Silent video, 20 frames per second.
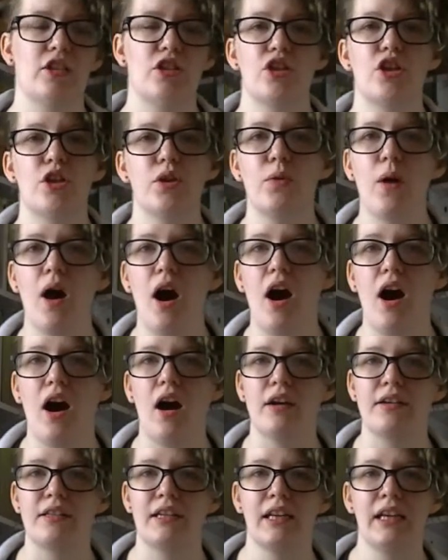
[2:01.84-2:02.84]
it's too
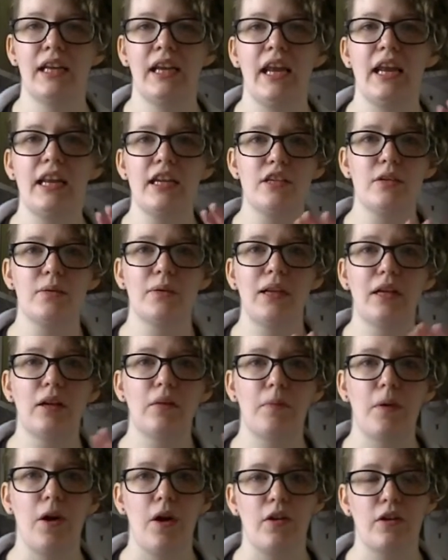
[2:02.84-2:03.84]
hard into a
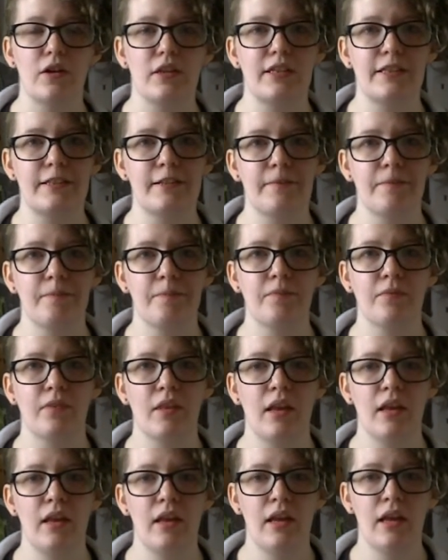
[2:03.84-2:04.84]
little box.
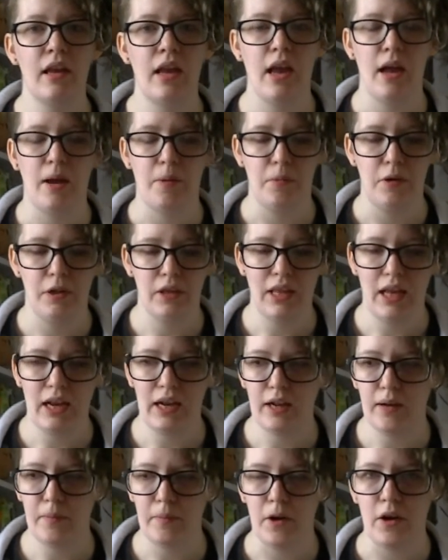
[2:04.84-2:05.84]
And put
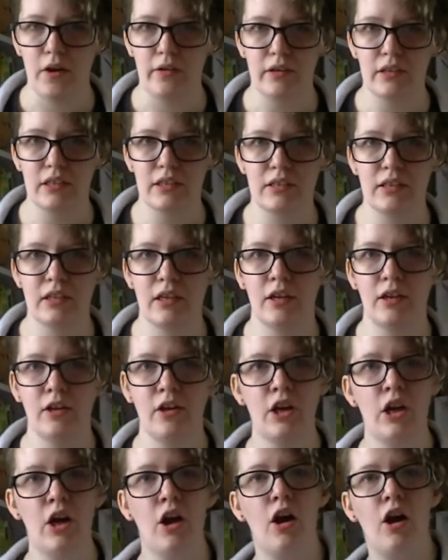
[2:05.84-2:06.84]
that little box
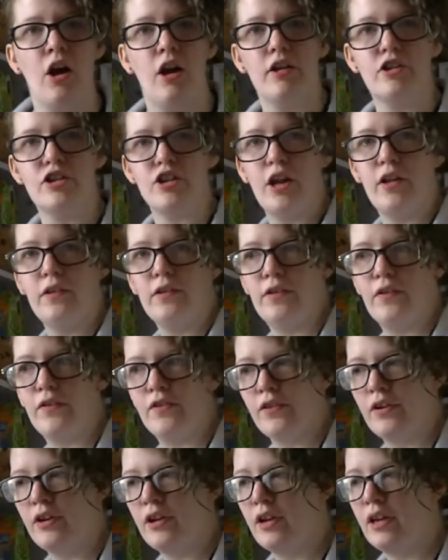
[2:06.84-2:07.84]
on a
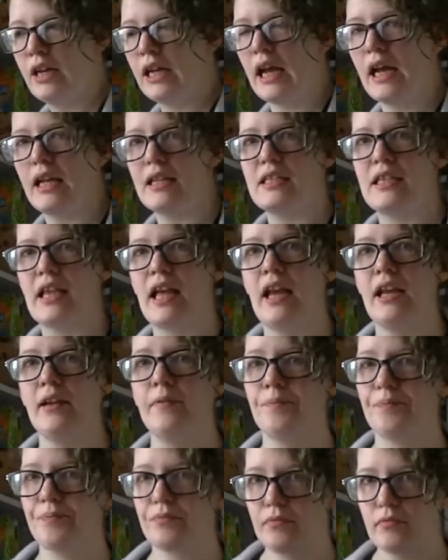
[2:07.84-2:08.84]
shelf and
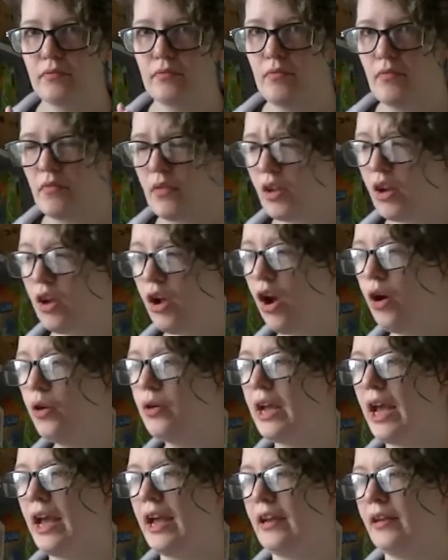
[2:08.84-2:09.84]
say,
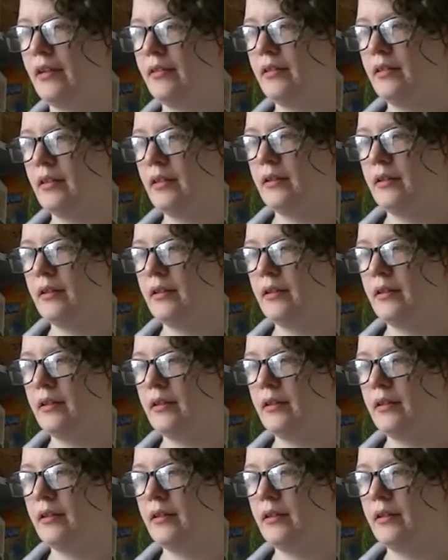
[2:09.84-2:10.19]
okay,